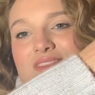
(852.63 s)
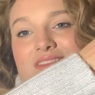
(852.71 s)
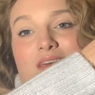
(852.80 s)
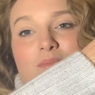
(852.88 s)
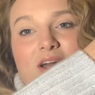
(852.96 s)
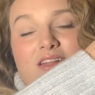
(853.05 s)

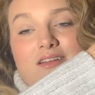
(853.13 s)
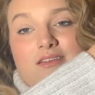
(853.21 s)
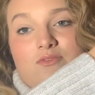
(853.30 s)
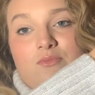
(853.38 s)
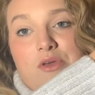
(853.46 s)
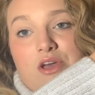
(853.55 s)
they might not
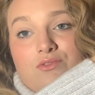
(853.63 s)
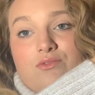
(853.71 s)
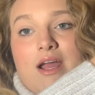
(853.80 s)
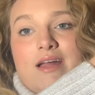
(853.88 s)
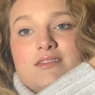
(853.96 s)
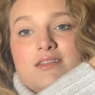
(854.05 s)
even be on
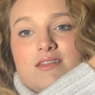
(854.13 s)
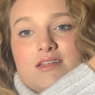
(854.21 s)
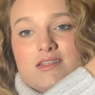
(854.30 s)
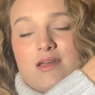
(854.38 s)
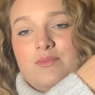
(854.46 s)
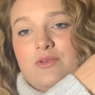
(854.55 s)
rats at that time.